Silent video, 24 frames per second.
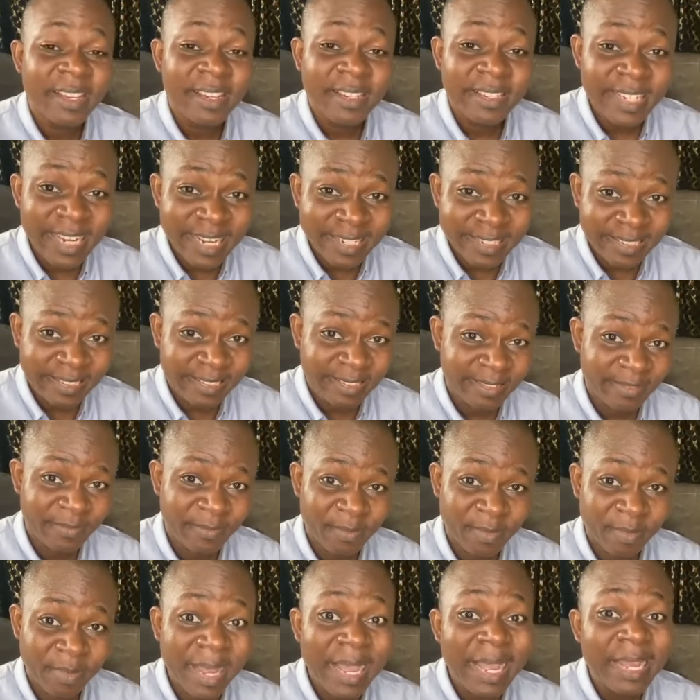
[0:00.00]
Yes,
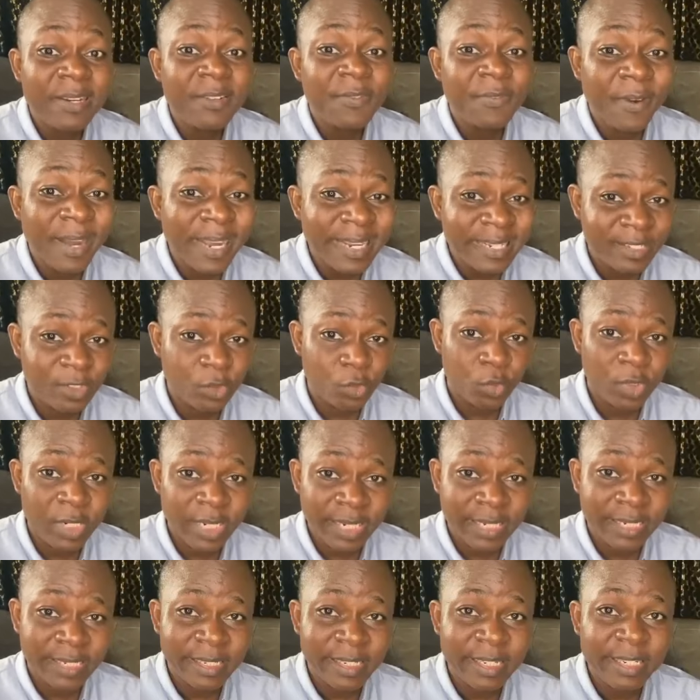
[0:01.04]
my advice
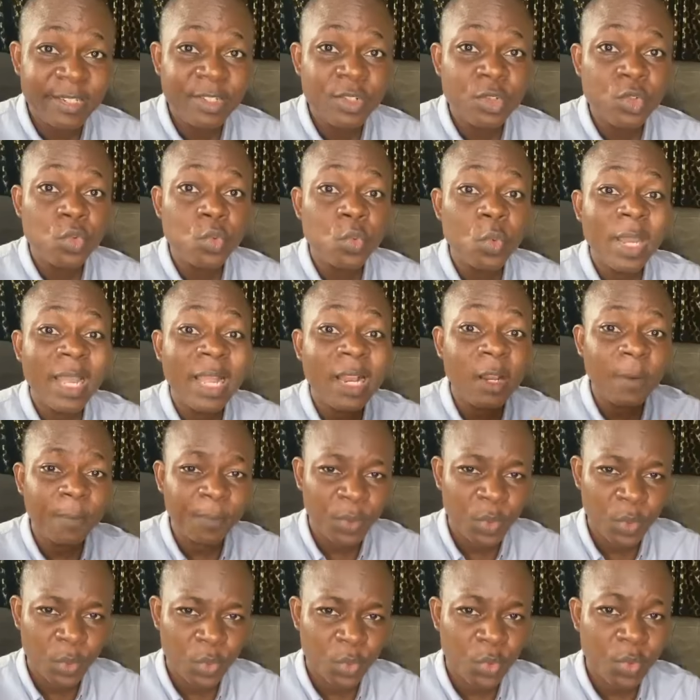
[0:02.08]
today is to
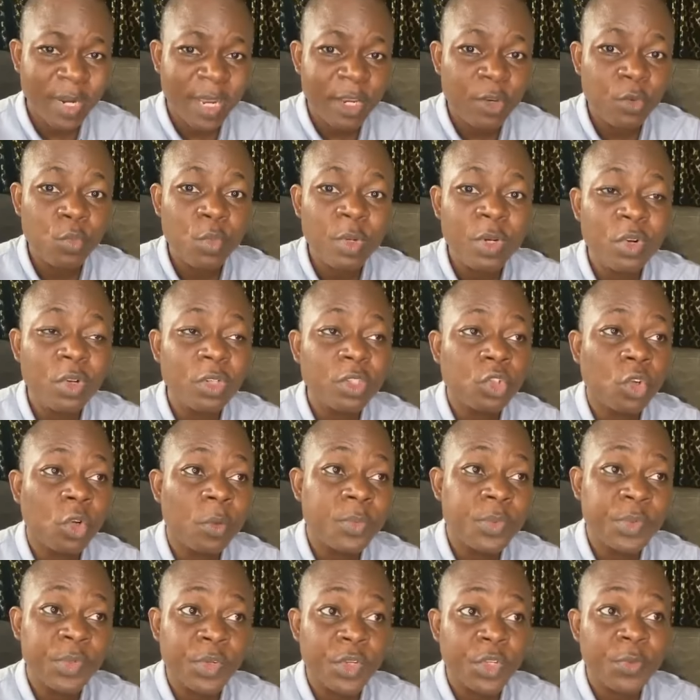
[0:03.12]
help you so that you will not come
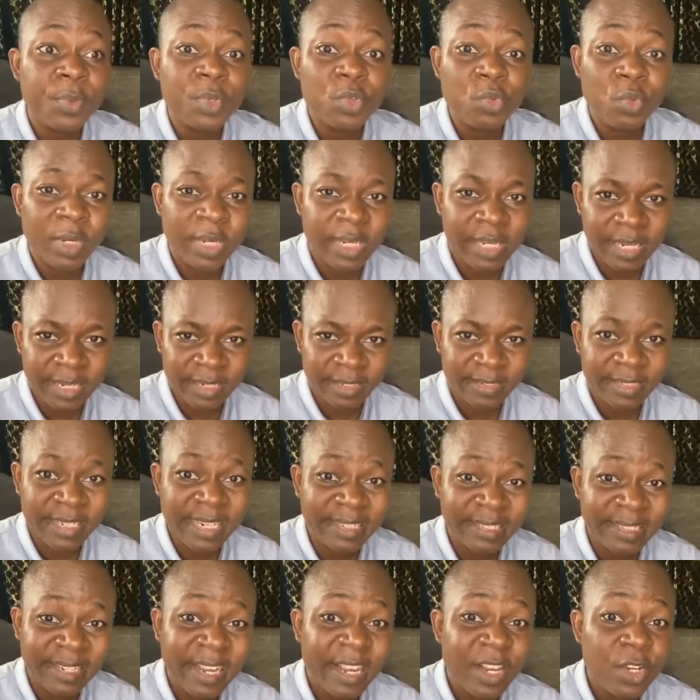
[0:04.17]
to the hospital again.
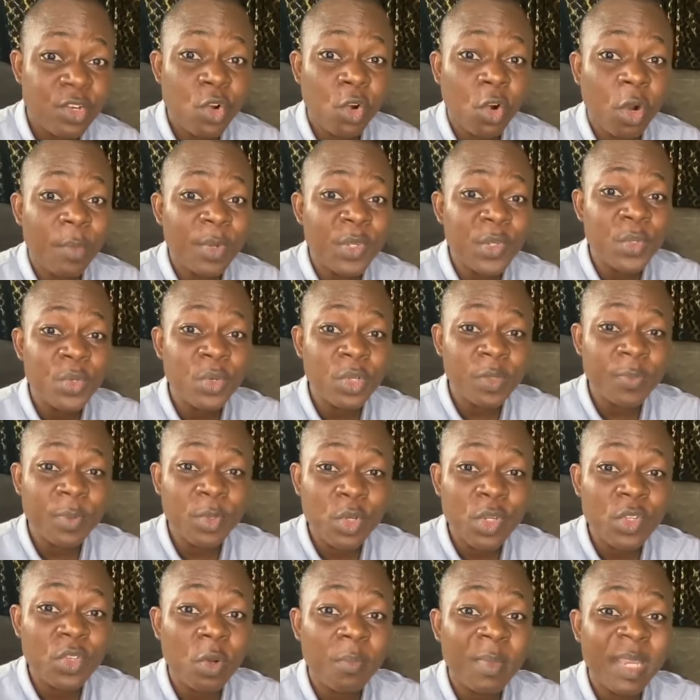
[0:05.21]
Yes, your coming to the hospital
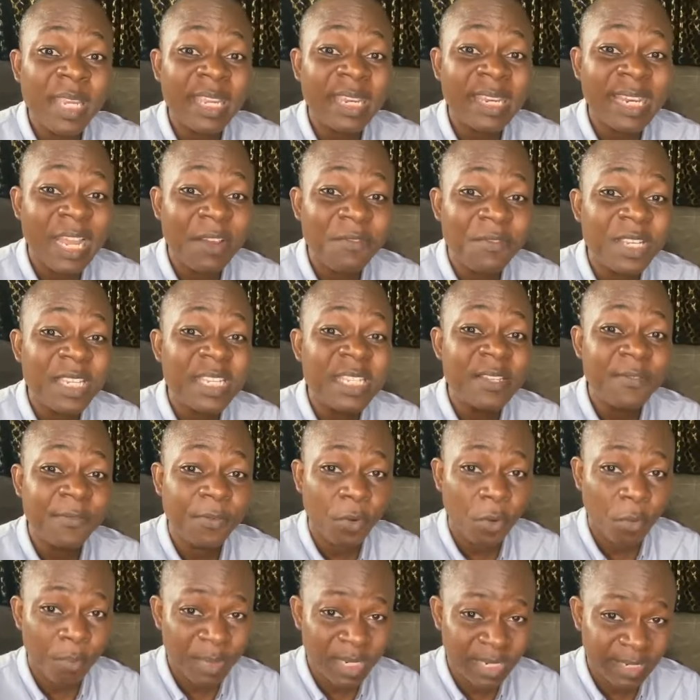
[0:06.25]
is not making life easy
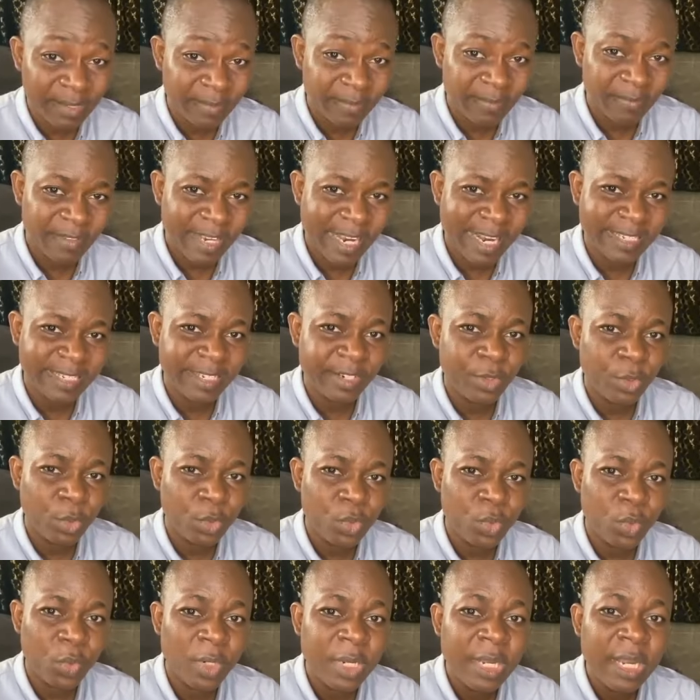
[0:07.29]
for me as a
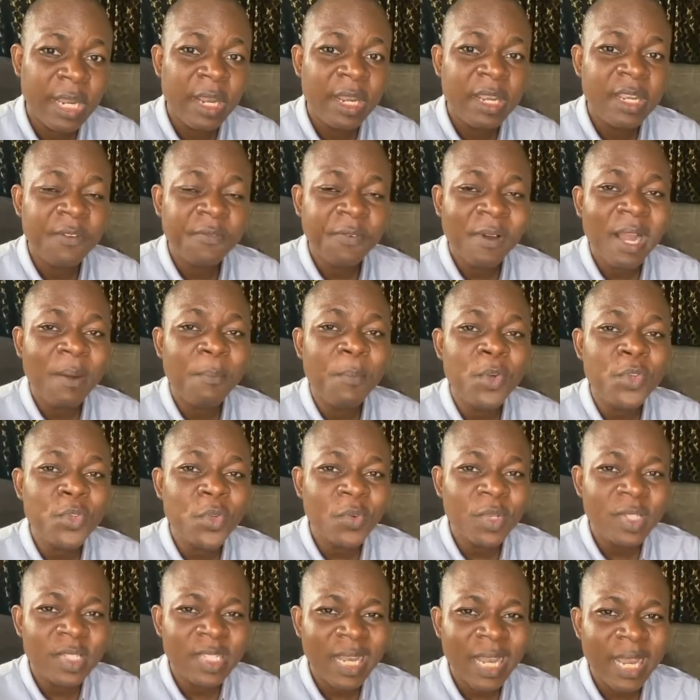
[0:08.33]
doctor. In fact, most of
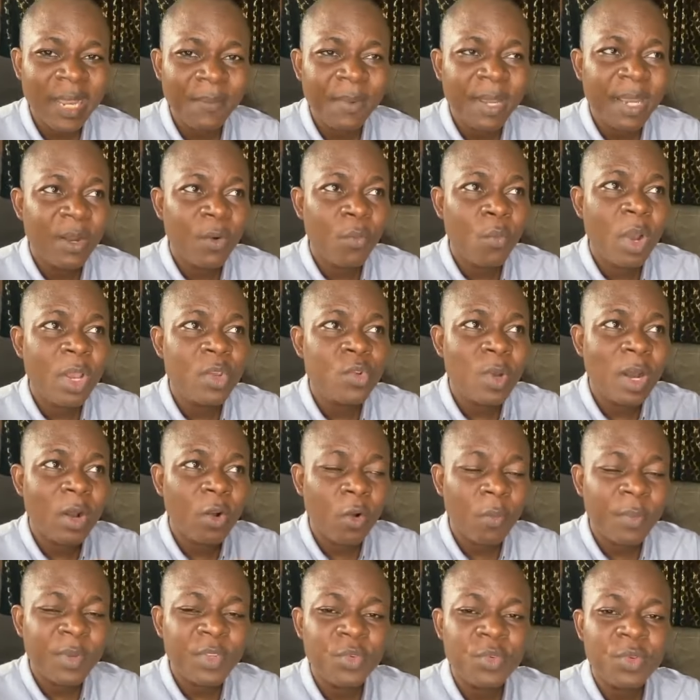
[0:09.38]
the time when you are
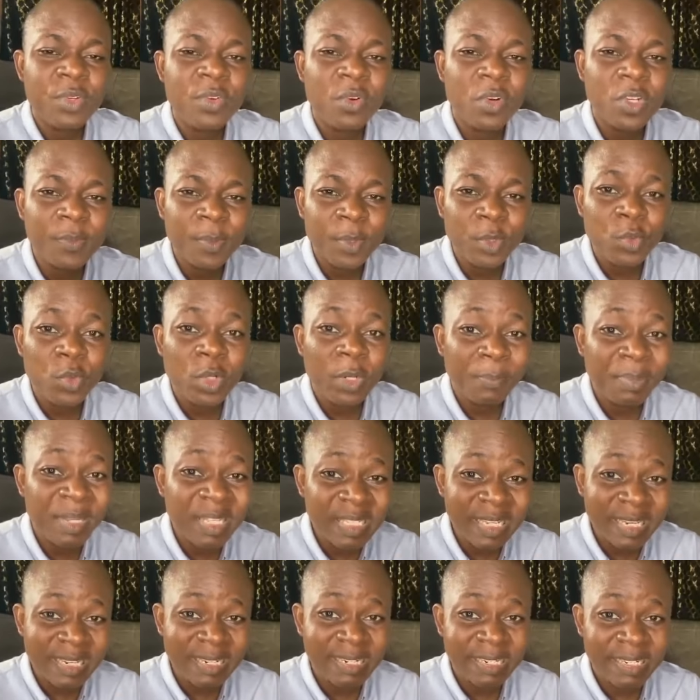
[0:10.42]
coming to the hospital
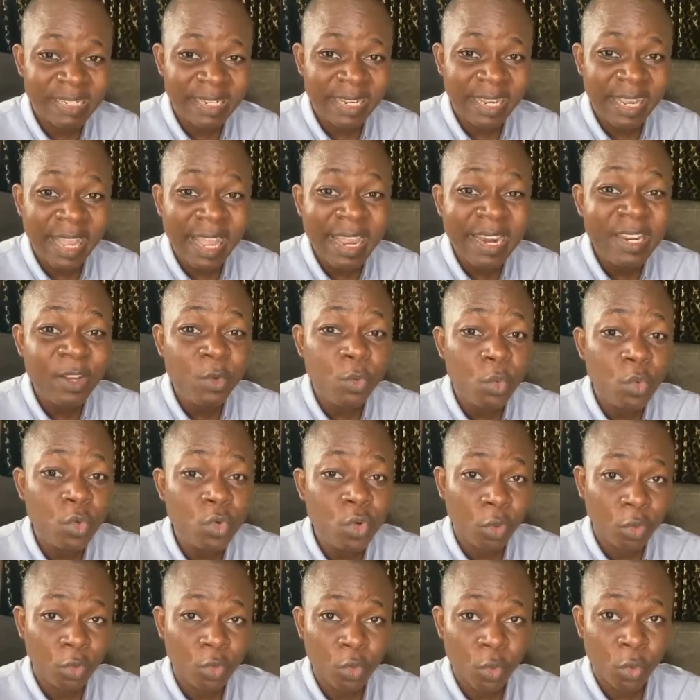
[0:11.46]
repeatedly, any good
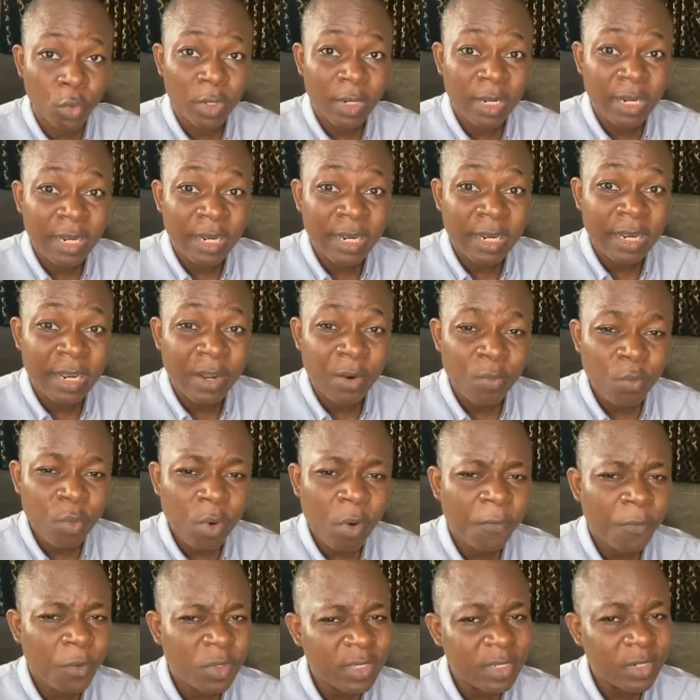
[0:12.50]
doctor will
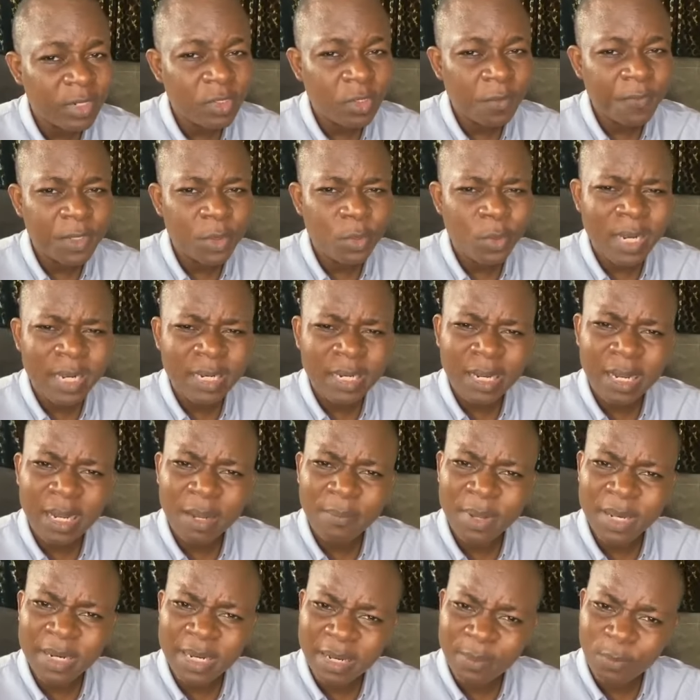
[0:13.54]
of course himself is like, ah, oh,
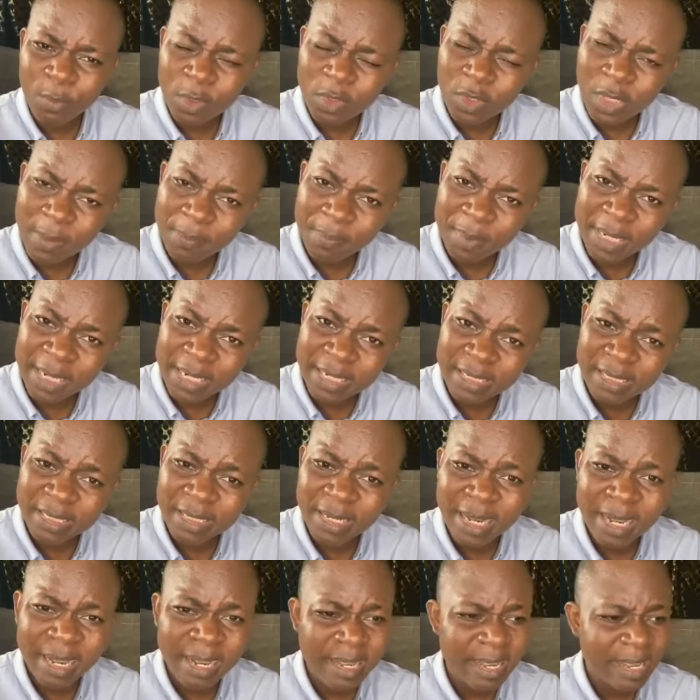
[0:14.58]
madam, what's happening,
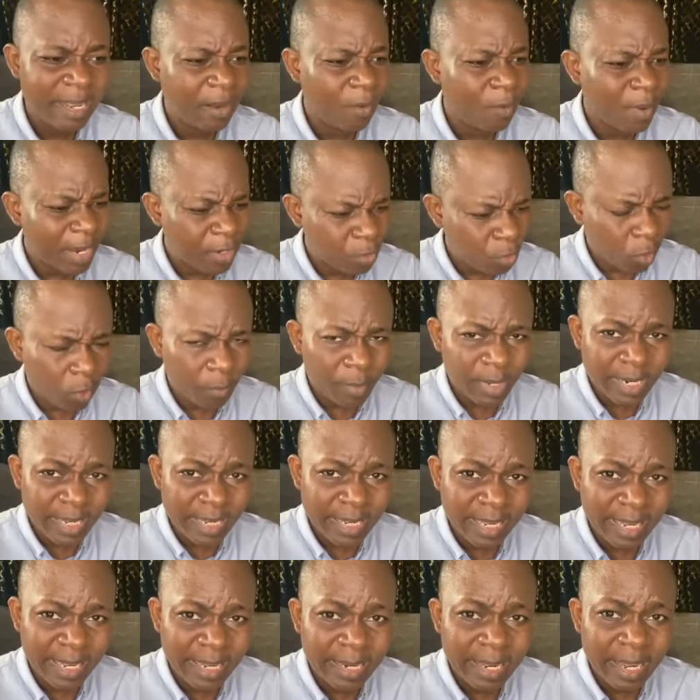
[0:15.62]
sir? Why are you coming
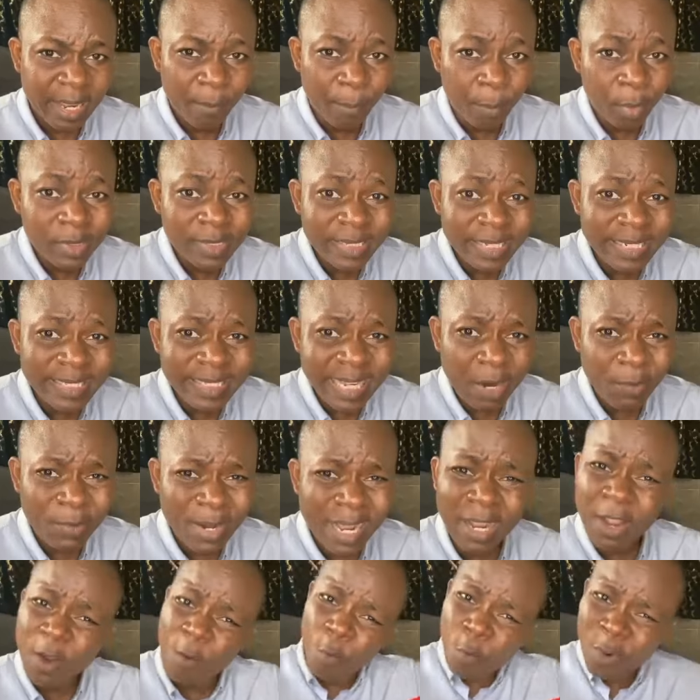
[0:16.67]
again? But inside, I'm
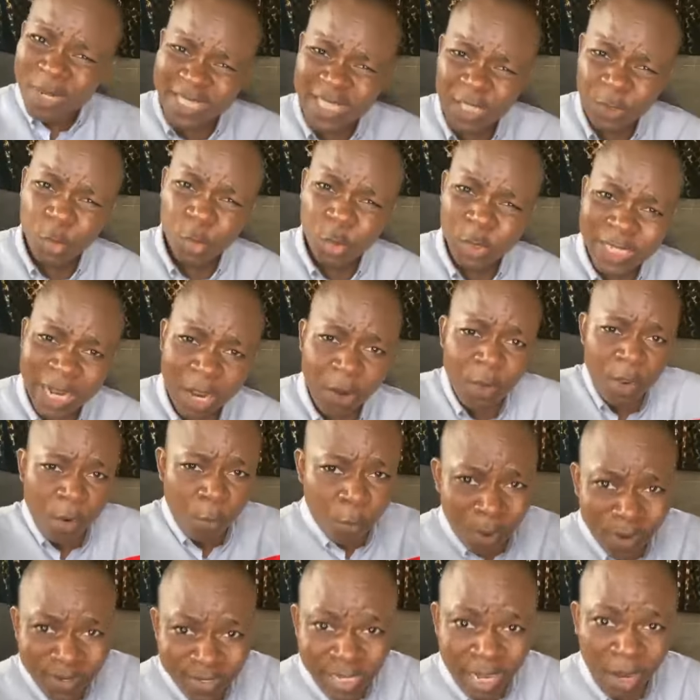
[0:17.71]
like, what is it now?
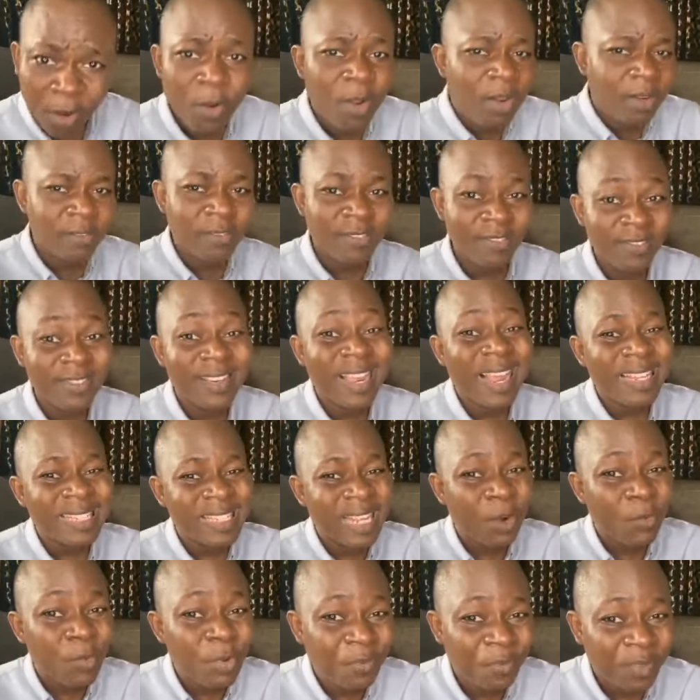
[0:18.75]
What's now? That's
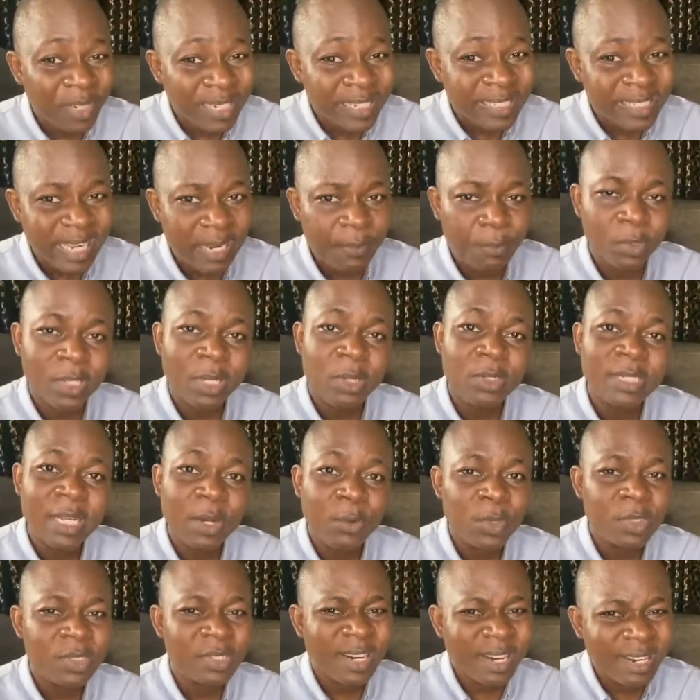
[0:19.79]
how we feel inside, but outside
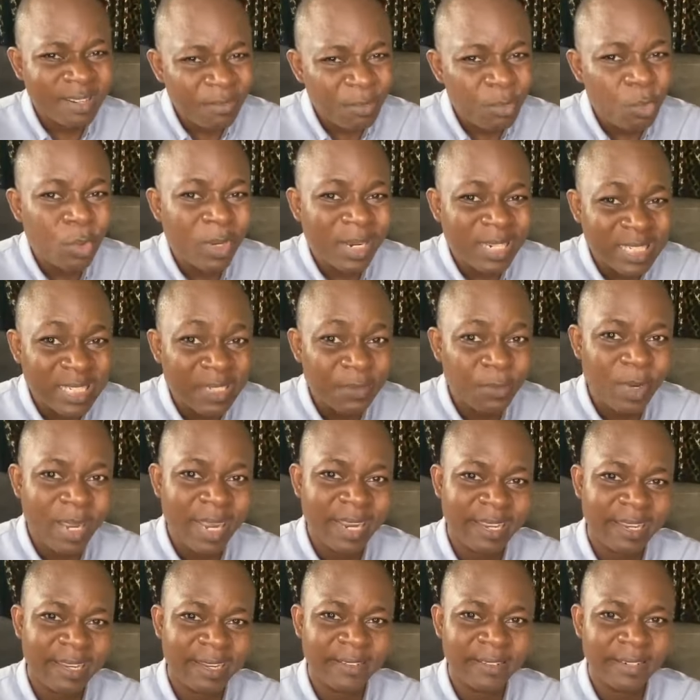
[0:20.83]
we start and look as if we are
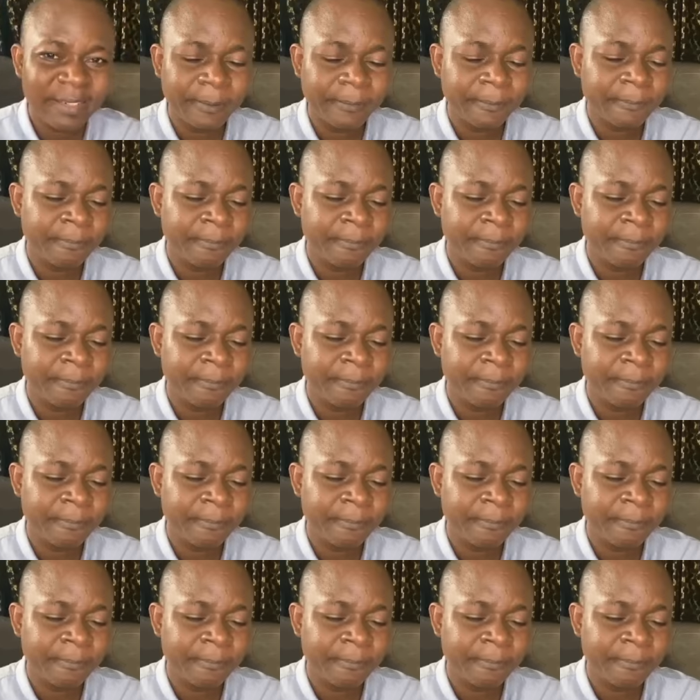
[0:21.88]
caring.